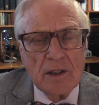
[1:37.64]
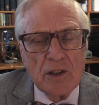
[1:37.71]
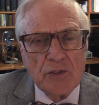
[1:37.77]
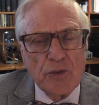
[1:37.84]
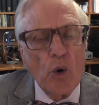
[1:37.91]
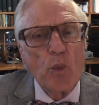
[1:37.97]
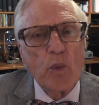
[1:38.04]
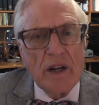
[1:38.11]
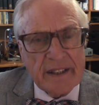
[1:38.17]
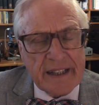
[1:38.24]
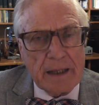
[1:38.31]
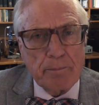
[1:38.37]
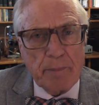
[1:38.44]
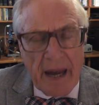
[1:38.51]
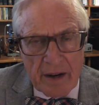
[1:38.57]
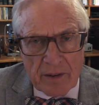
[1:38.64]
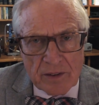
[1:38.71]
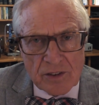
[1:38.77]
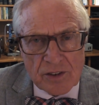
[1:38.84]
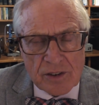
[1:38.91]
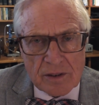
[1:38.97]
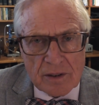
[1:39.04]
for working
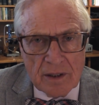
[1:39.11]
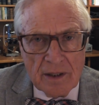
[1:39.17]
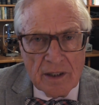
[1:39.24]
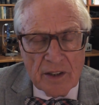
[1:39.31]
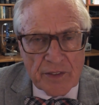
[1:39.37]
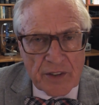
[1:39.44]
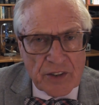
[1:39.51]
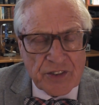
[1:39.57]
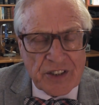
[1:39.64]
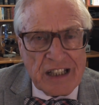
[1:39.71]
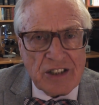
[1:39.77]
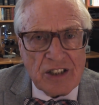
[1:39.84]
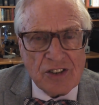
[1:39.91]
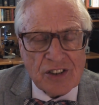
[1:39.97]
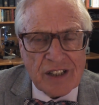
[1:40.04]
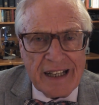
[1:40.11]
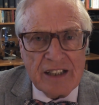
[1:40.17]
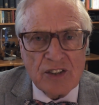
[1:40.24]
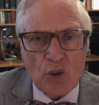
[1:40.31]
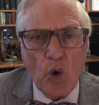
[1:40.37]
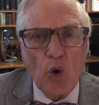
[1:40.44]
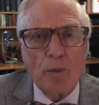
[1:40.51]
parents that teaches
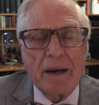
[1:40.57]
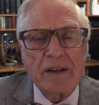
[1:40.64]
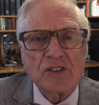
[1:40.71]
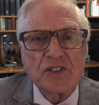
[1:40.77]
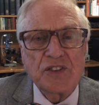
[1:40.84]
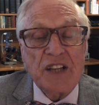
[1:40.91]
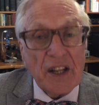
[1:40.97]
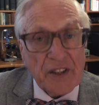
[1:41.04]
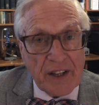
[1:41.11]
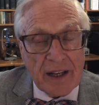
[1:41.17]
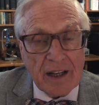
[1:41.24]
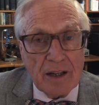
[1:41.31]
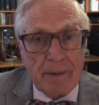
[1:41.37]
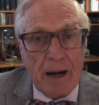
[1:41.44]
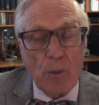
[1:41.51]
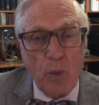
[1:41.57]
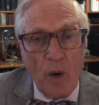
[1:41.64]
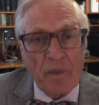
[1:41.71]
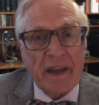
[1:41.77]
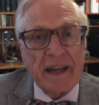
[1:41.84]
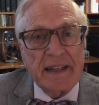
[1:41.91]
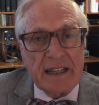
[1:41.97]
kids almost nothing about
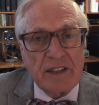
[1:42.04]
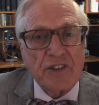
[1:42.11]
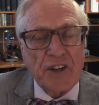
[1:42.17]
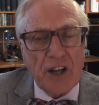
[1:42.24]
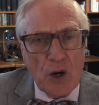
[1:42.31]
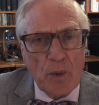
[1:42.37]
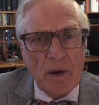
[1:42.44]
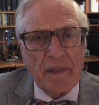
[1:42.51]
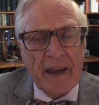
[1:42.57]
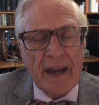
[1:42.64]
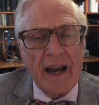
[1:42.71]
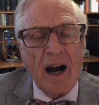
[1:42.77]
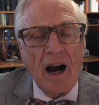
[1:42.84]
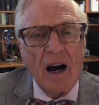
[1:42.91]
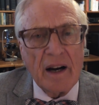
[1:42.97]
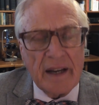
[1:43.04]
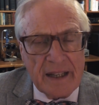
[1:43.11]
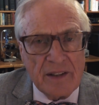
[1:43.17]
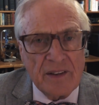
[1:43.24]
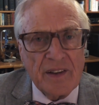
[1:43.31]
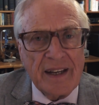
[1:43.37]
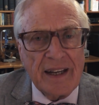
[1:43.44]
what they need to know when they are
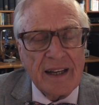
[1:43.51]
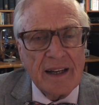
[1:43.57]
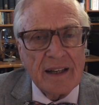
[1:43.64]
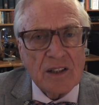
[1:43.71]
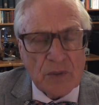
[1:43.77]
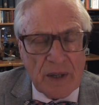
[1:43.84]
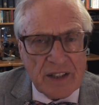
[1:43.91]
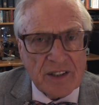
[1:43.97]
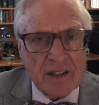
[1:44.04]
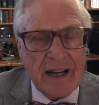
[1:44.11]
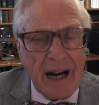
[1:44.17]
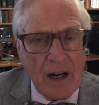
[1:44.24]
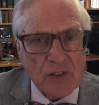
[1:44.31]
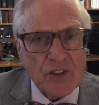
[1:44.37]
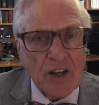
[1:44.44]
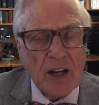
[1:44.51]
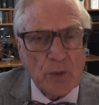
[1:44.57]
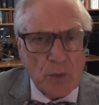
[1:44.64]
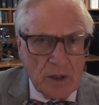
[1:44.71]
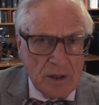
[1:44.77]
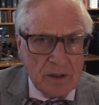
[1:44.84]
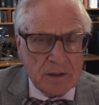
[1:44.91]
in the greater outside
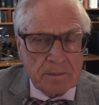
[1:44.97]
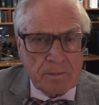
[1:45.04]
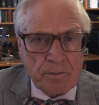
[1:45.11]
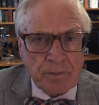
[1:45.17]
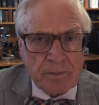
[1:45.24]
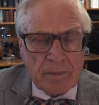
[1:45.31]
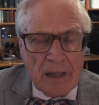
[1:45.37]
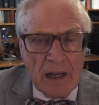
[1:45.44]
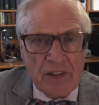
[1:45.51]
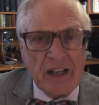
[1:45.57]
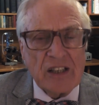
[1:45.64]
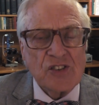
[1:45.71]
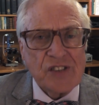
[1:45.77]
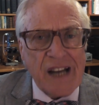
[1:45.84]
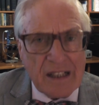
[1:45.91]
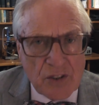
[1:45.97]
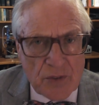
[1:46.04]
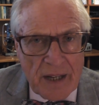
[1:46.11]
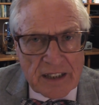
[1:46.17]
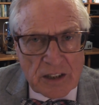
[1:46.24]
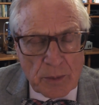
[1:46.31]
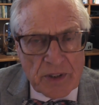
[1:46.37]
world. They're
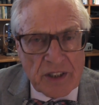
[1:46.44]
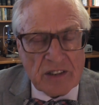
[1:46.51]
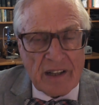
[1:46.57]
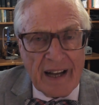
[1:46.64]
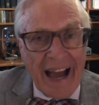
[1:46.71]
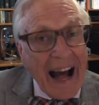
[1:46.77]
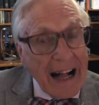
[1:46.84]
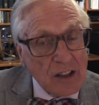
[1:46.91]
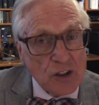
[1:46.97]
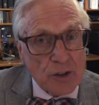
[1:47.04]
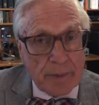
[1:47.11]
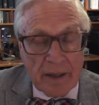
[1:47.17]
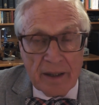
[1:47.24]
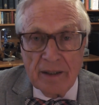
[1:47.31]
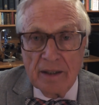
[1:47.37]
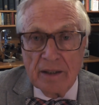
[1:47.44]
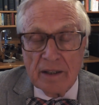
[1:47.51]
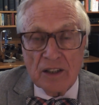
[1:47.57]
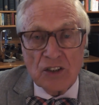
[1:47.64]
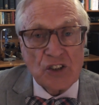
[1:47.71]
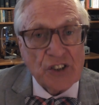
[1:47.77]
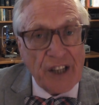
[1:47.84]
saturated with things like algebra
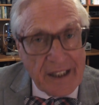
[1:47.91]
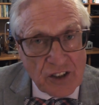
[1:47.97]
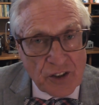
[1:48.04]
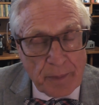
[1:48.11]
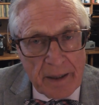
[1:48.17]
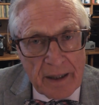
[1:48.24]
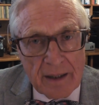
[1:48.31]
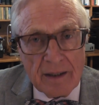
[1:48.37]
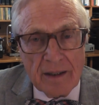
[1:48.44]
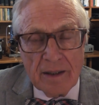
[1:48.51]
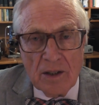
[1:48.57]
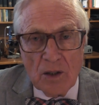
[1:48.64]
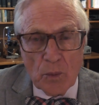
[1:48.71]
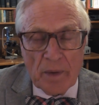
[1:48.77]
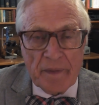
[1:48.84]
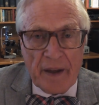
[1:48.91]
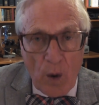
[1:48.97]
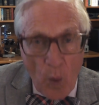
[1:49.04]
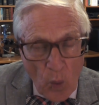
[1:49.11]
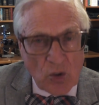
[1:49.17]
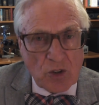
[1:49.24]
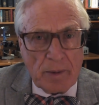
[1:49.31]
and Shakespeare when they
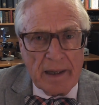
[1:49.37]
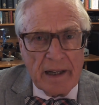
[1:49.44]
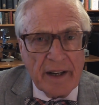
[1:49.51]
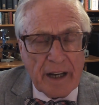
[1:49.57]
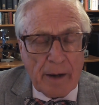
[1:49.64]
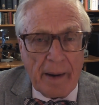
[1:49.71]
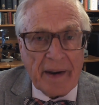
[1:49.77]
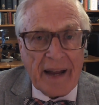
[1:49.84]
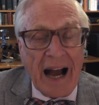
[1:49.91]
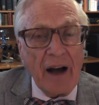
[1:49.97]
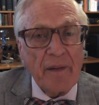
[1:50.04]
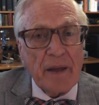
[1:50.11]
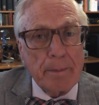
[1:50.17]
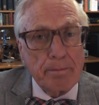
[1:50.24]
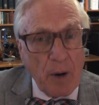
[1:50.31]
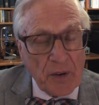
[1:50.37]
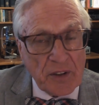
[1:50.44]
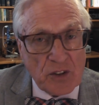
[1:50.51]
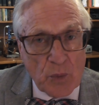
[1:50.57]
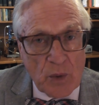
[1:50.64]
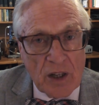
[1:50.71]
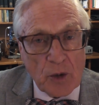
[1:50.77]
ought to be learning about how their
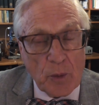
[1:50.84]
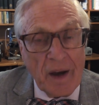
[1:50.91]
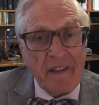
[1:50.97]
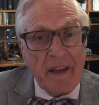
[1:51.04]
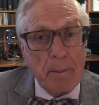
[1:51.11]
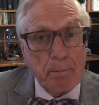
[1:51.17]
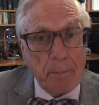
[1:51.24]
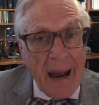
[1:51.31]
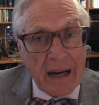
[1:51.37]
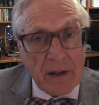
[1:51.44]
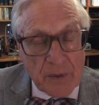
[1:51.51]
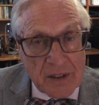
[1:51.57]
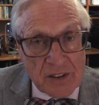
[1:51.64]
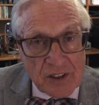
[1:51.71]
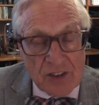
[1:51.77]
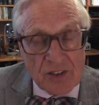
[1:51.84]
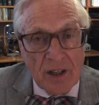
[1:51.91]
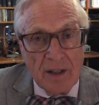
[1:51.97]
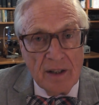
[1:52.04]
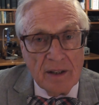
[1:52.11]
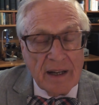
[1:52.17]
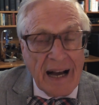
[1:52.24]
bodies work, where their pancreas is,
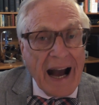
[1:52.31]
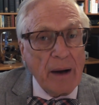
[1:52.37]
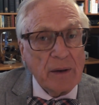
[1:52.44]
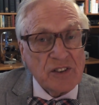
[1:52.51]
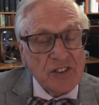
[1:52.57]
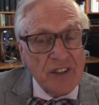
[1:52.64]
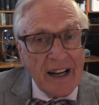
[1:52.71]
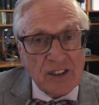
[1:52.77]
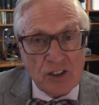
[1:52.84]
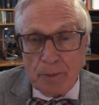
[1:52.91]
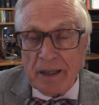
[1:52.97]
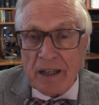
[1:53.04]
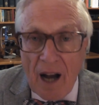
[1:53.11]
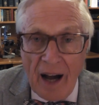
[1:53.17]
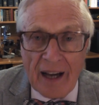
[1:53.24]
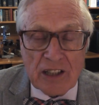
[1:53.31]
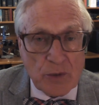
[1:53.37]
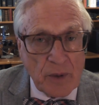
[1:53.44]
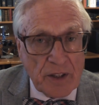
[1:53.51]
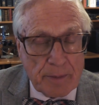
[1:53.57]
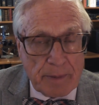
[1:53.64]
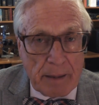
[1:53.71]
how it's nice to be kind
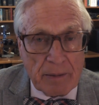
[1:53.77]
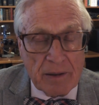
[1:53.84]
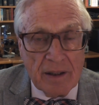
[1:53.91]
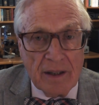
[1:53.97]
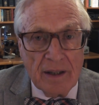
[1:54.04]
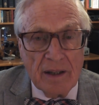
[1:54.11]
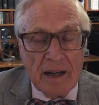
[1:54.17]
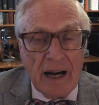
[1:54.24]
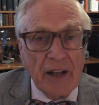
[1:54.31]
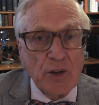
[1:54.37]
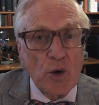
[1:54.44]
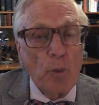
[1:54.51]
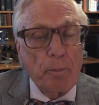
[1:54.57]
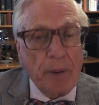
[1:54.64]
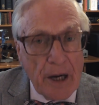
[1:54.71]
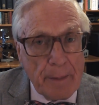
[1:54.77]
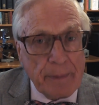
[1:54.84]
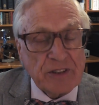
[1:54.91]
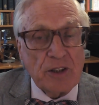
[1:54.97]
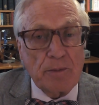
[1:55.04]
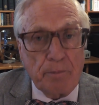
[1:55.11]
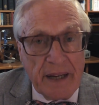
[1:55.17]
to other people, and your
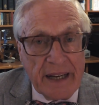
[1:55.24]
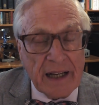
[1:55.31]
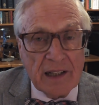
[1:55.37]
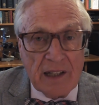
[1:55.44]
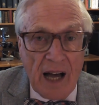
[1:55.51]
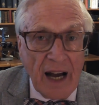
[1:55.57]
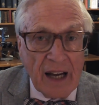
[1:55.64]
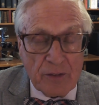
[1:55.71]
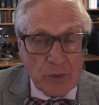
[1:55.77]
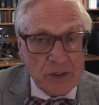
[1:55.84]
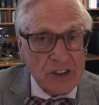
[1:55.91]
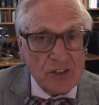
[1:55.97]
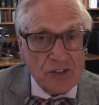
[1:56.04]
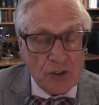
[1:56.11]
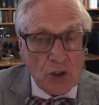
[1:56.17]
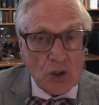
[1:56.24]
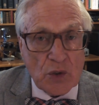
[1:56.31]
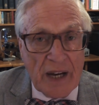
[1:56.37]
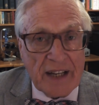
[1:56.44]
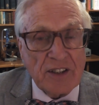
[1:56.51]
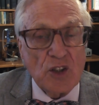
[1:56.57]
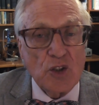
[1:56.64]
purpose in being alive, which is to
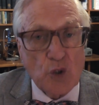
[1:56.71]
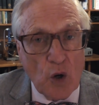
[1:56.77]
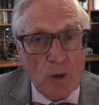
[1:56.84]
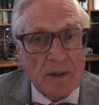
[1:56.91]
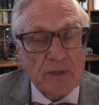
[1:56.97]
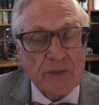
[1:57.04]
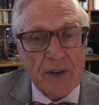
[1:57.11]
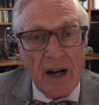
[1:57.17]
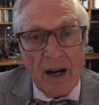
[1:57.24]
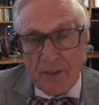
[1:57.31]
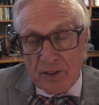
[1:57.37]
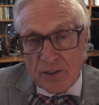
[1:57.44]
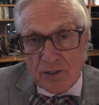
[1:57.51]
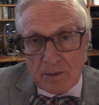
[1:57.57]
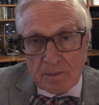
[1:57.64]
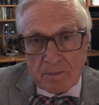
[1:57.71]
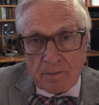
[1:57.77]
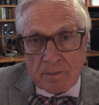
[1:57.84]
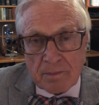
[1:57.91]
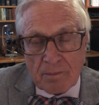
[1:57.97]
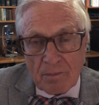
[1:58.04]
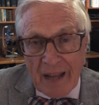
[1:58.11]
create enjoyment for others.
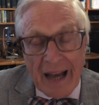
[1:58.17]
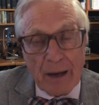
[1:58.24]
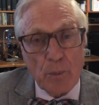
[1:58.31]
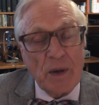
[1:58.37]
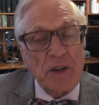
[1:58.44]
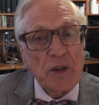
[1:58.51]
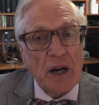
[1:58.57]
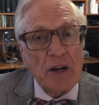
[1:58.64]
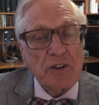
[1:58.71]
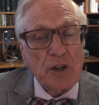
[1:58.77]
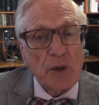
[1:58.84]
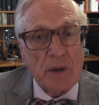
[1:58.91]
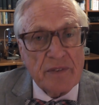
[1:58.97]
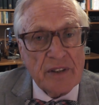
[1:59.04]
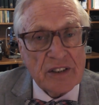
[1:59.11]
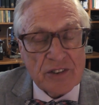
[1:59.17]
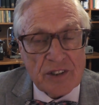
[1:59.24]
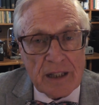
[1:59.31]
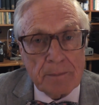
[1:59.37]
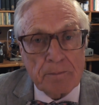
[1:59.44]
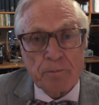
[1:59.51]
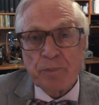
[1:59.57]
And when you go to
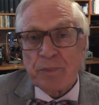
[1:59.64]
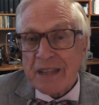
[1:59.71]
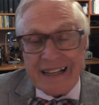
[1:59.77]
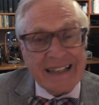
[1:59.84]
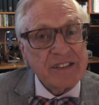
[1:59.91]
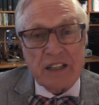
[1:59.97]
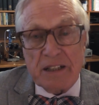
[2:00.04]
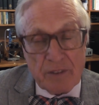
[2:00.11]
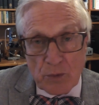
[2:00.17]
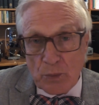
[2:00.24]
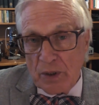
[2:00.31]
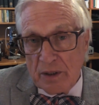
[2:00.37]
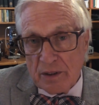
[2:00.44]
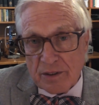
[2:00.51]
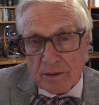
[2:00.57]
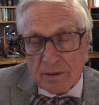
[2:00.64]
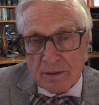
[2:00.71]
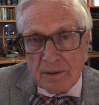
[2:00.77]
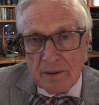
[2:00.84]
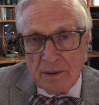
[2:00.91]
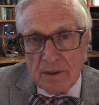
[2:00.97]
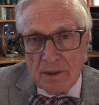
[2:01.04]
university, it's even worse.
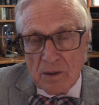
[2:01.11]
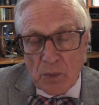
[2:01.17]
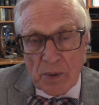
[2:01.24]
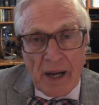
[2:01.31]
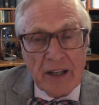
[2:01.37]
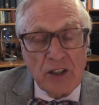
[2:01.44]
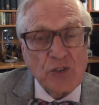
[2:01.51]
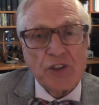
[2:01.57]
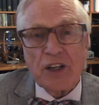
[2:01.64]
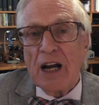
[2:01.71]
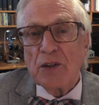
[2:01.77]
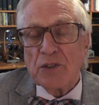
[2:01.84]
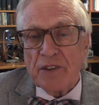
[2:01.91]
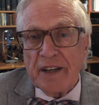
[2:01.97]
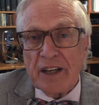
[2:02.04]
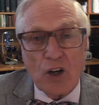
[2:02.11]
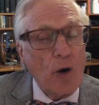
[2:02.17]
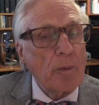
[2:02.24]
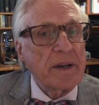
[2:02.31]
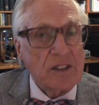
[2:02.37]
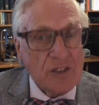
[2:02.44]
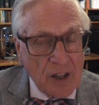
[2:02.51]
When I used to go to the
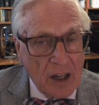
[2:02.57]
communist